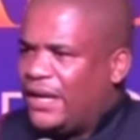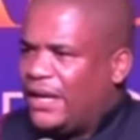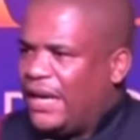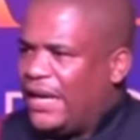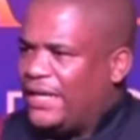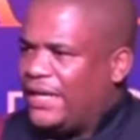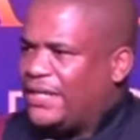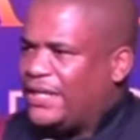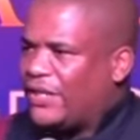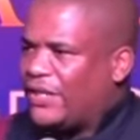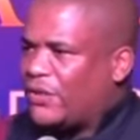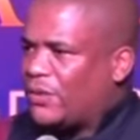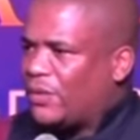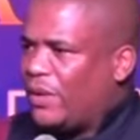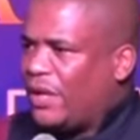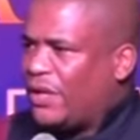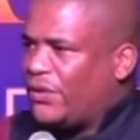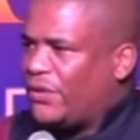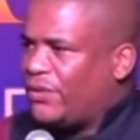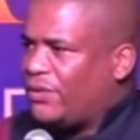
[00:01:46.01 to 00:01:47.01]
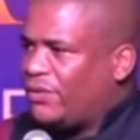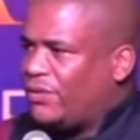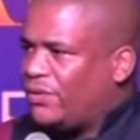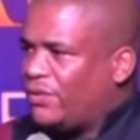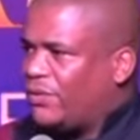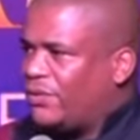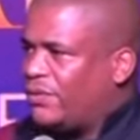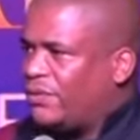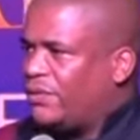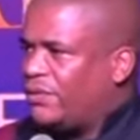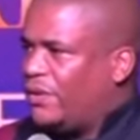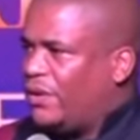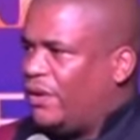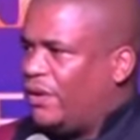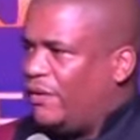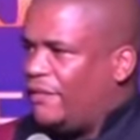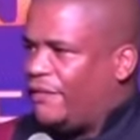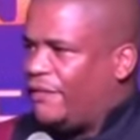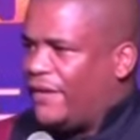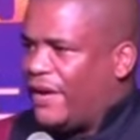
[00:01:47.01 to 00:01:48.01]
I just want to
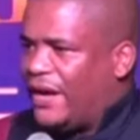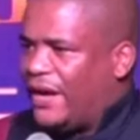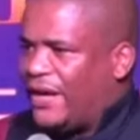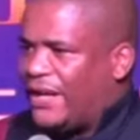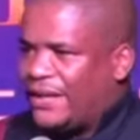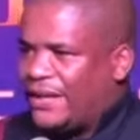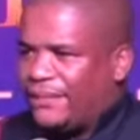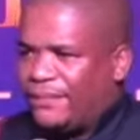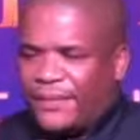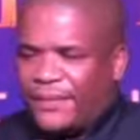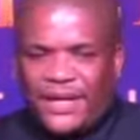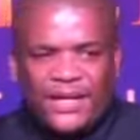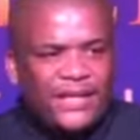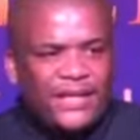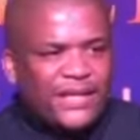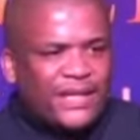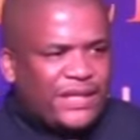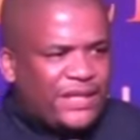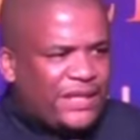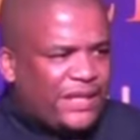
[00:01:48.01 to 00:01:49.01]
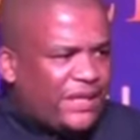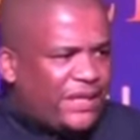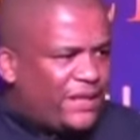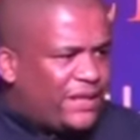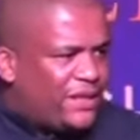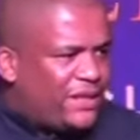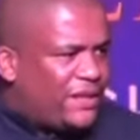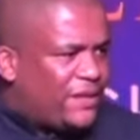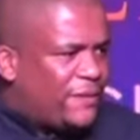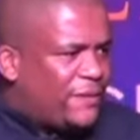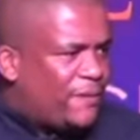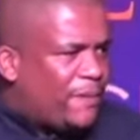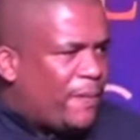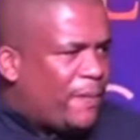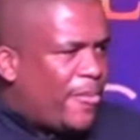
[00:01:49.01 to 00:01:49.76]
offer my greetings.